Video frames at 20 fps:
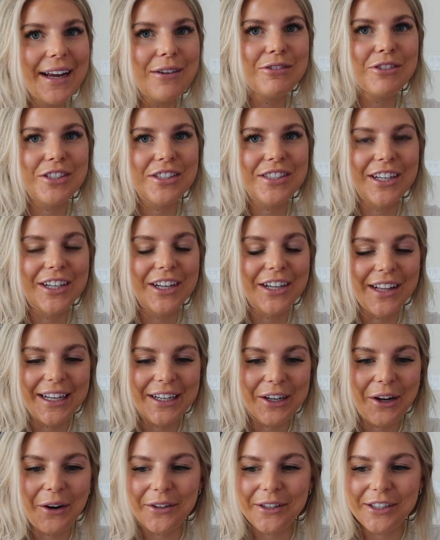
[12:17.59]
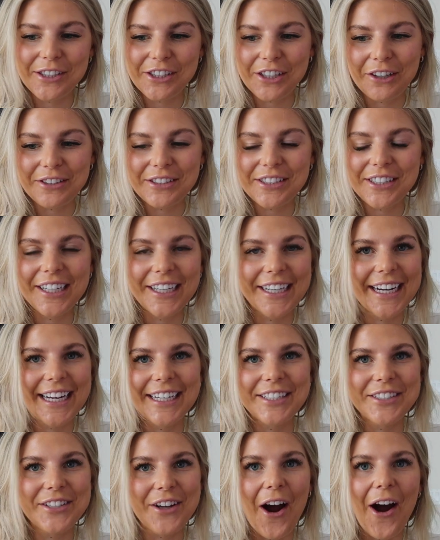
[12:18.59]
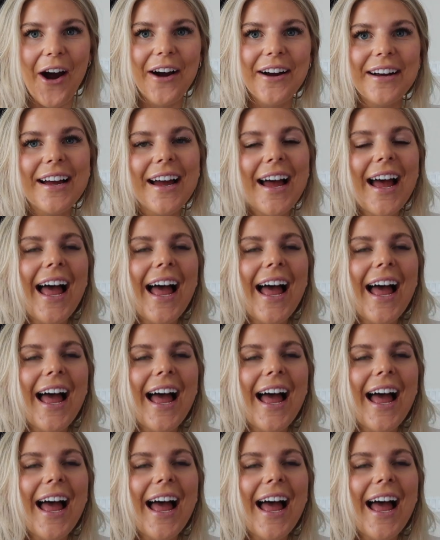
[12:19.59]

I was just gonna like go to a shelter and get a dog.